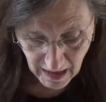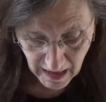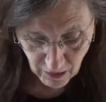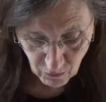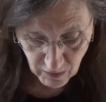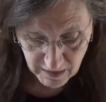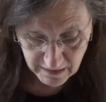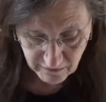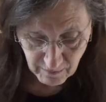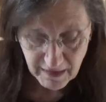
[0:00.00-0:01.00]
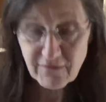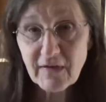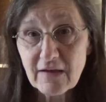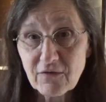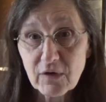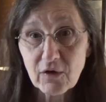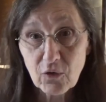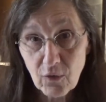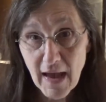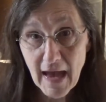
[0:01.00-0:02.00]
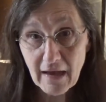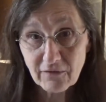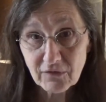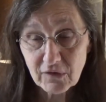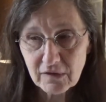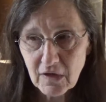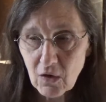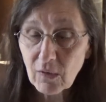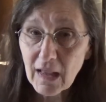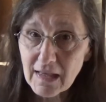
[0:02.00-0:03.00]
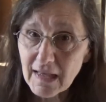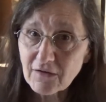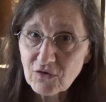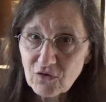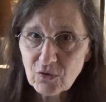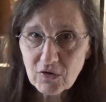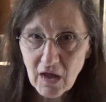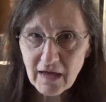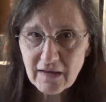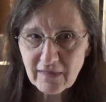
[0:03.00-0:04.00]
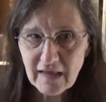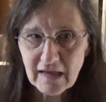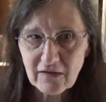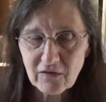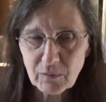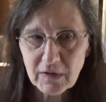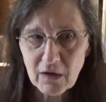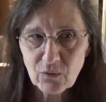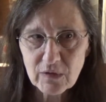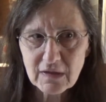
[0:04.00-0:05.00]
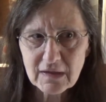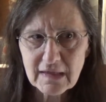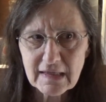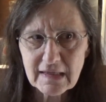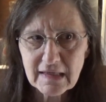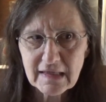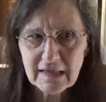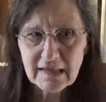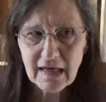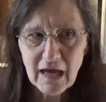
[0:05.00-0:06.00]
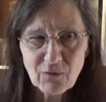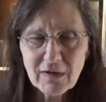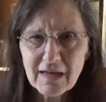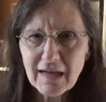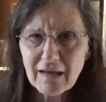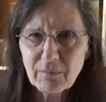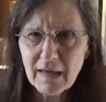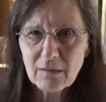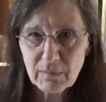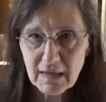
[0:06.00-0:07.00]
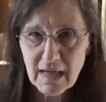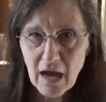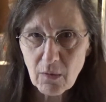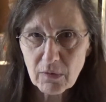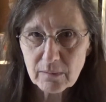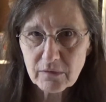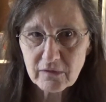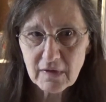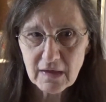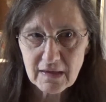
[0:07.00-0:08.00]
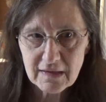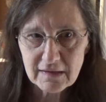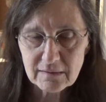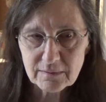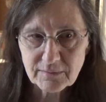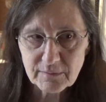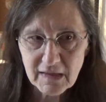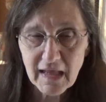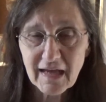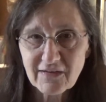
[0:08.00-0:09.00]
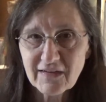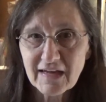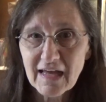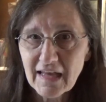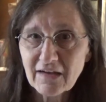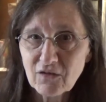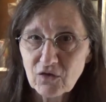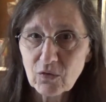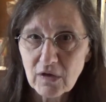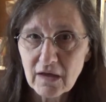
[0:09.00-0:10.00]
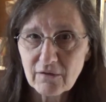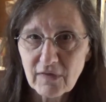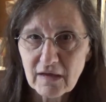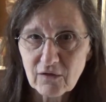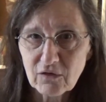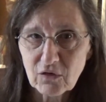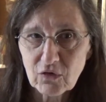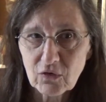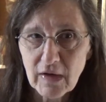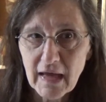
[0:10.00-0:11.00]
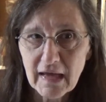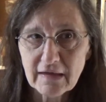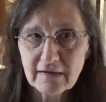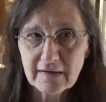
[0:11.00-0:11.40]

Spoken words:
And what is my favorite craft? Well, I like to do a lot of things, but I really like making mini albums. But like I said, I like to do a lot of things too. And